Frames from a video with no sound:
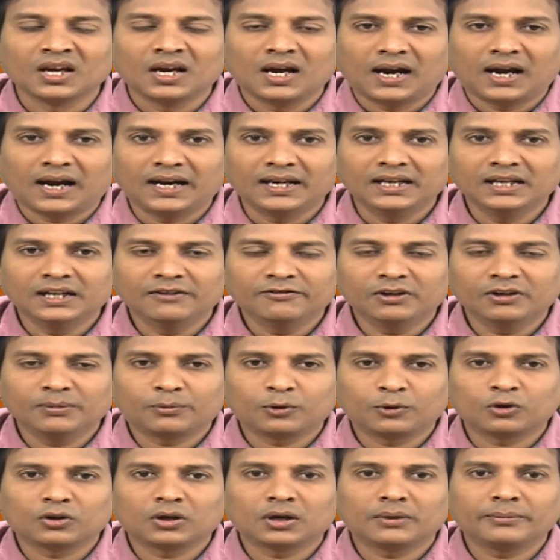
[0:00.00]
high level
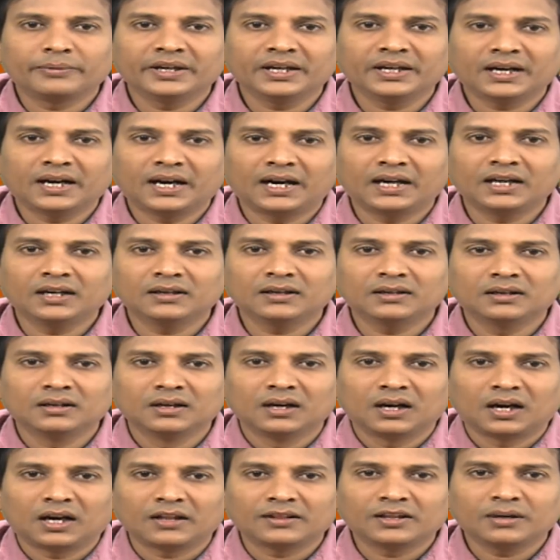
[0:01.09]
programming and
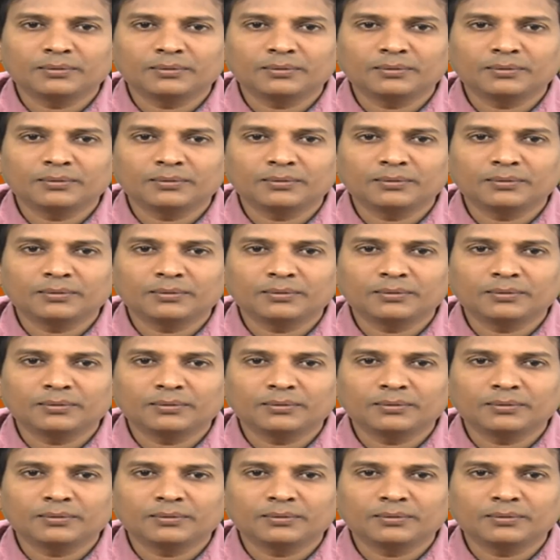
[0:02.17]
other